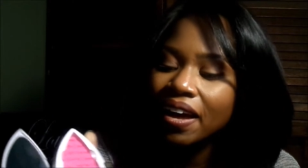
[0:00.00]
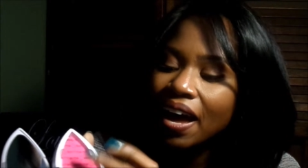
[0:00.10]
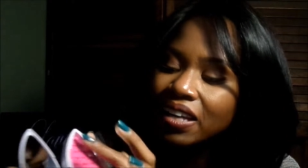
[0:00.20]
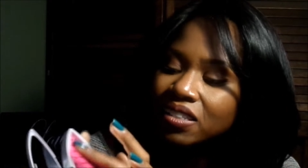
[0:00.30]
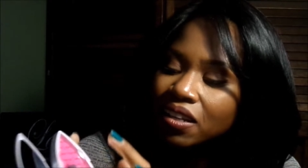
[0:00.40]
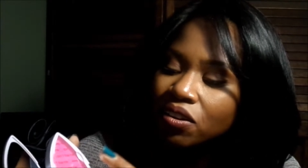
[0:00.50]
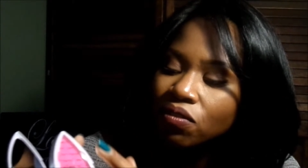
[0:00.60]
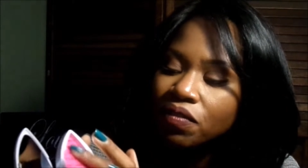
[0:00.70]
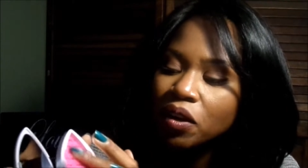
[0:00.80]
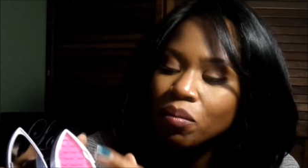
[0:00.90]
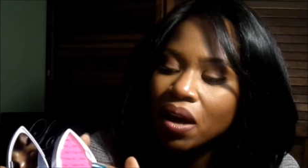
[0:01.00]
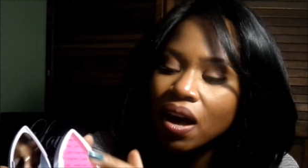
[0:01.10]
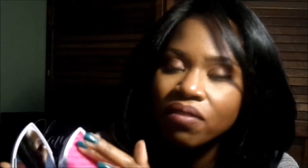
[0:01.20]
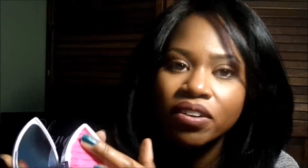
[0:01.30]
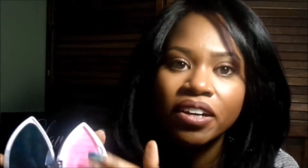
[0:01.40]
It has a little film
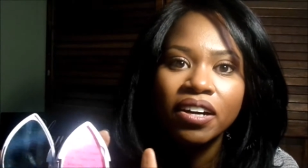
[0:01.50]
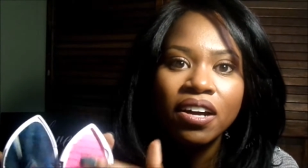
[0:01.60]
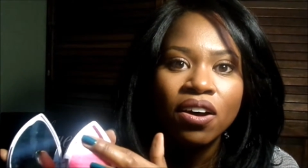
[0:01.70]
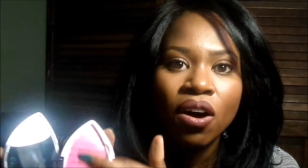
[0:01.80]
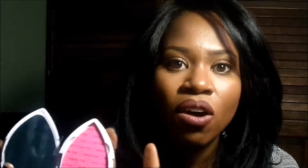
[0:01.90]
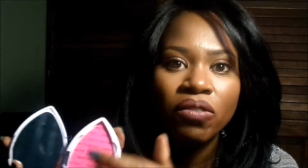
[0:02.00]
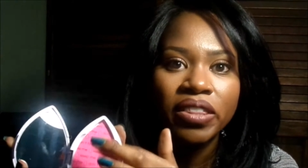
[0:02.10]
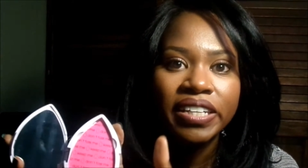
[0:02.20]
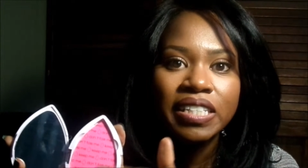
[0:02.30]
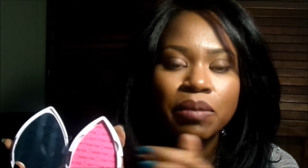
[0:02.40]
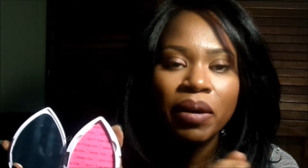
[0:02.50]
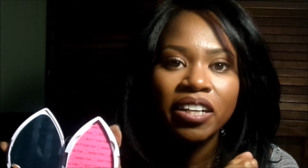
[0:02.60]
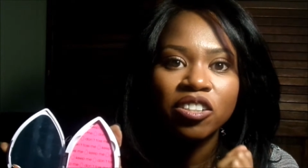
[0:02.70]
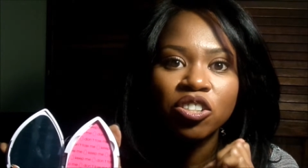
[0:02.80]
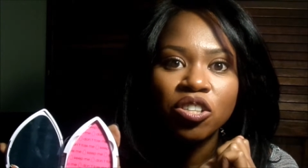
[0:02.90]
cover over this
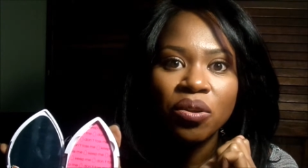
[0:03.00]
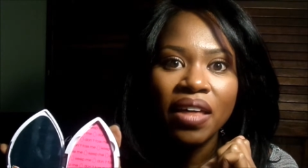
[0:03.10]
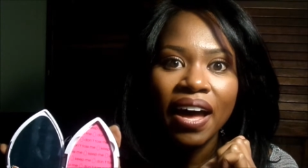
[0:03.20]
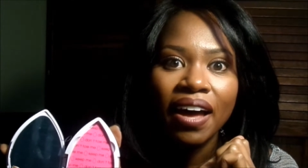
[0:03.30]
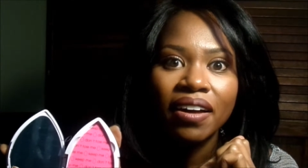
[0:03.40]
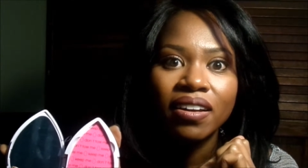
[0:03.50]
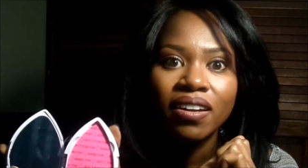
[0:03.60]
sponge so that,